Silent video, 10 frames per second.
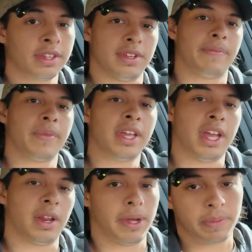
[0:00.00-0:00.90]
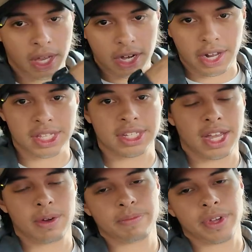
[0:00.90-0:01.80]
So anyway, gonna knock this
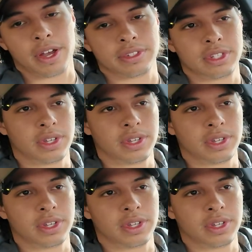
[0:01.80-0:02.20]
out. I'll see